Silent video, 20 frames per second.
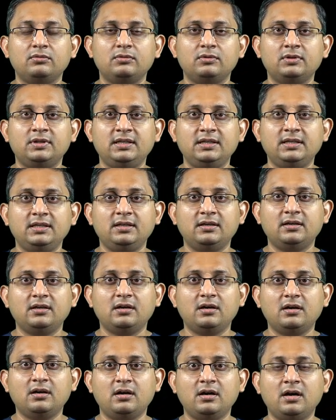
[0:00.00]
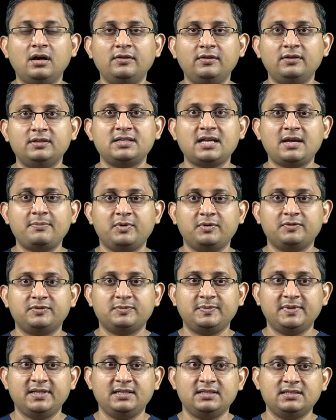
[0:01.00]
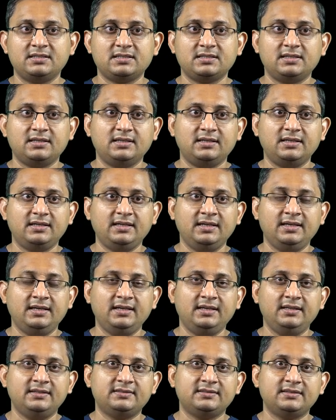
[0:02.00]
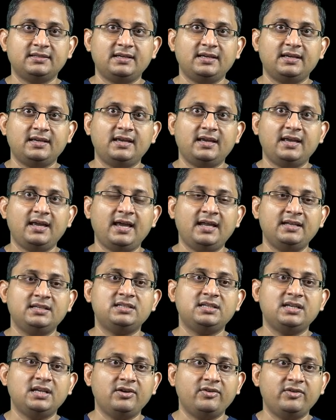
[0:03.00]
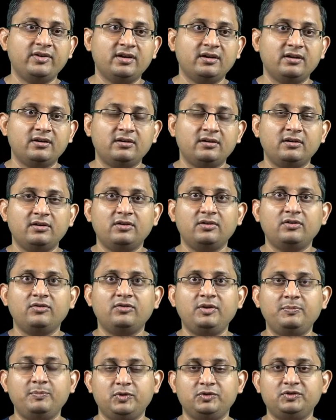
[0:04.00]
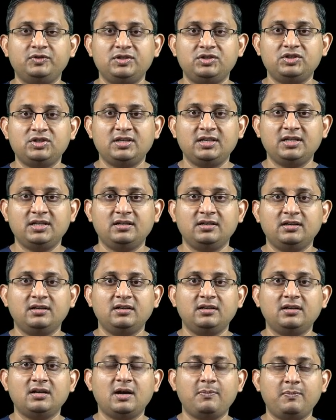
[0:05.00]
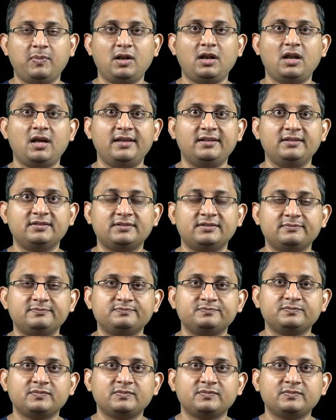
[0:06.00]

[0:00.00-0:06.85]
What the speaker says: the other type of splint is anterior repositioning appliance.